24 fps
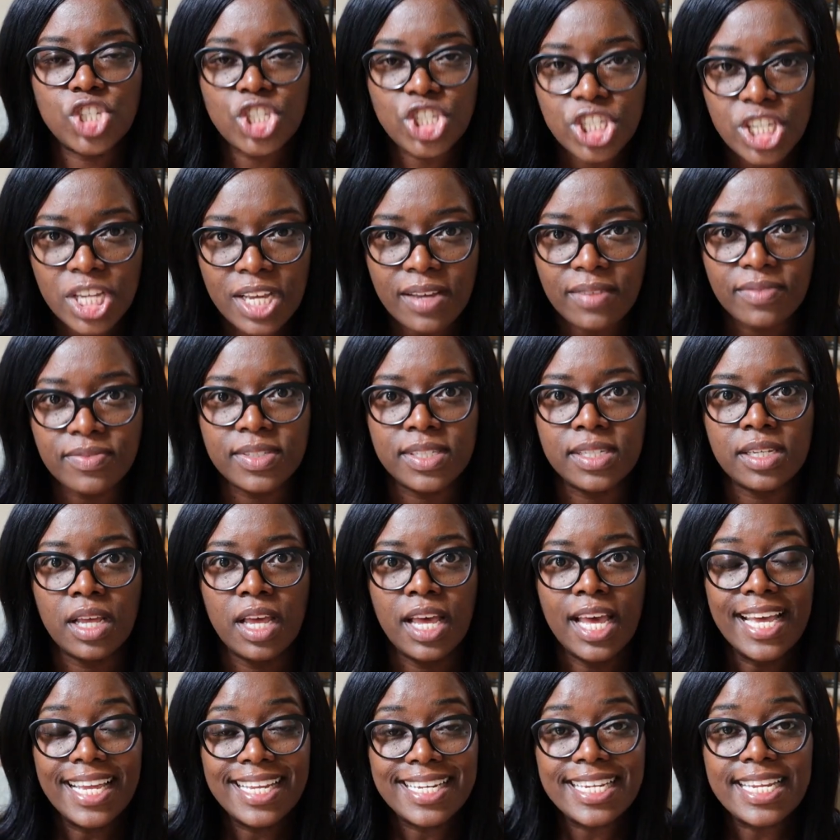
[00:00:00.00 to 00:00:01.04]
shift
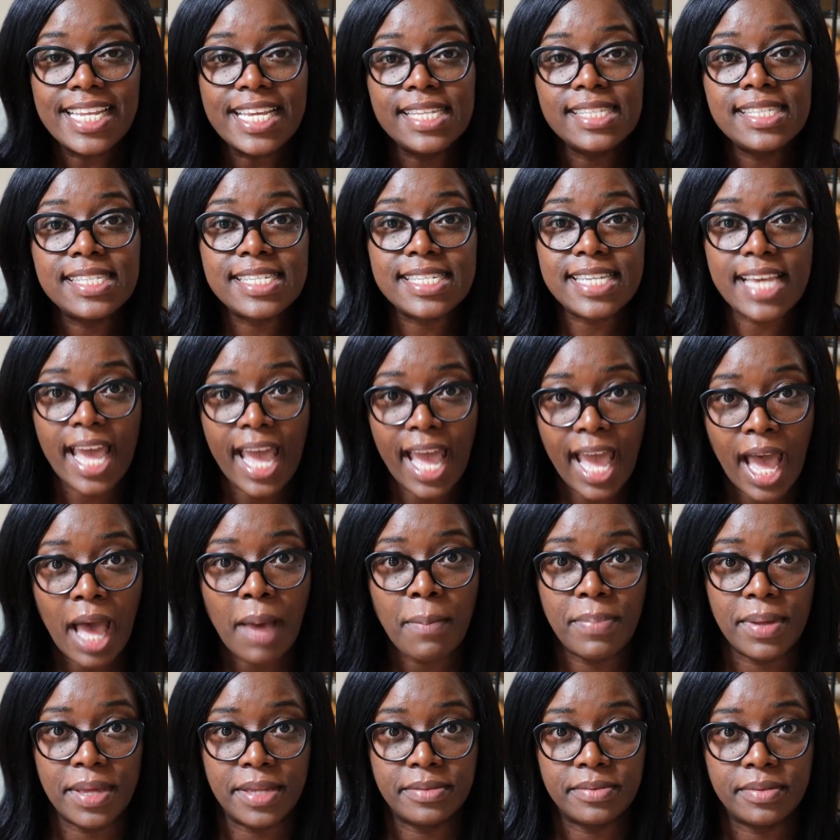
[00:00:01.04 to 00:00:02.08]
needs to
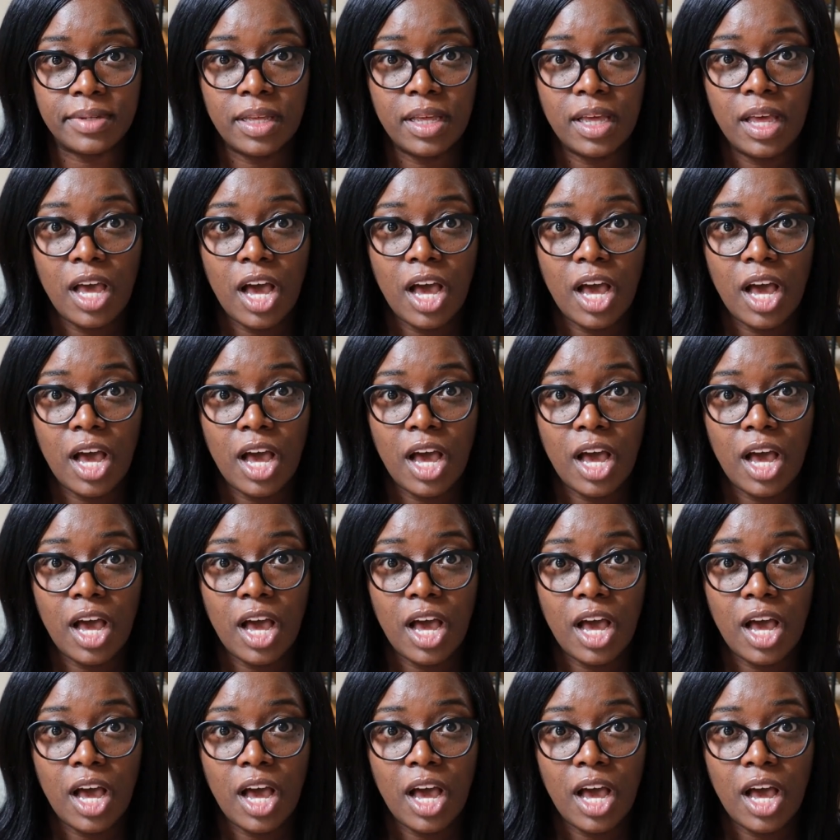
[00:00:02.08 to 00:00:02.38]
happen.